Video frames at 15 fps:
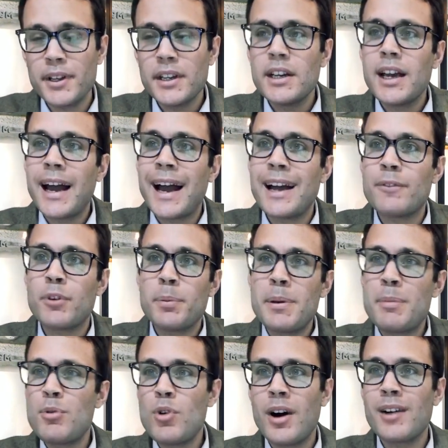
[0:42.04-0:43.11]
And for
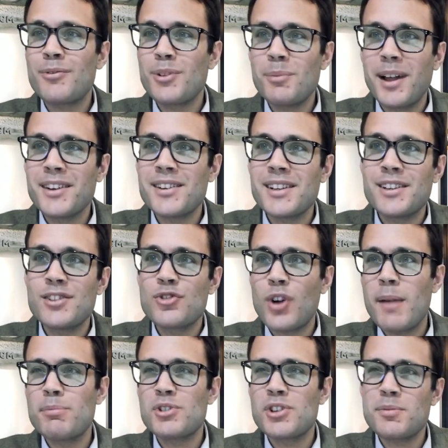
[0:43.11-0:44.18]
people who aren't from London,
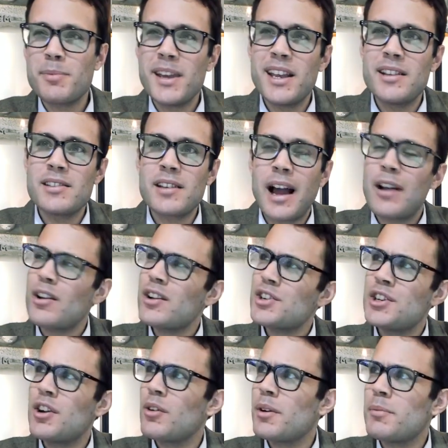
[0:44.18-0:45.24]
tripe just means, I don't
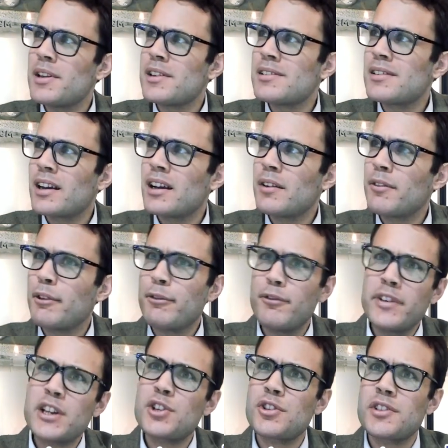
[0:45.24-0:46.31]
actually know what it means, it's kind of a
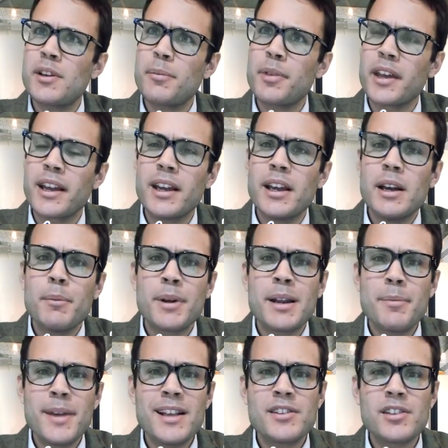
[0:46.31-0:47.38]
fish or something, but it
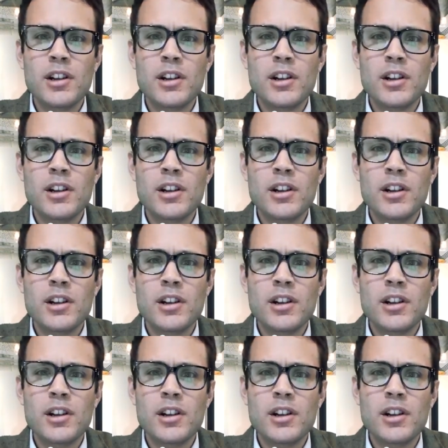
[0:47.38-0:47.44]
means a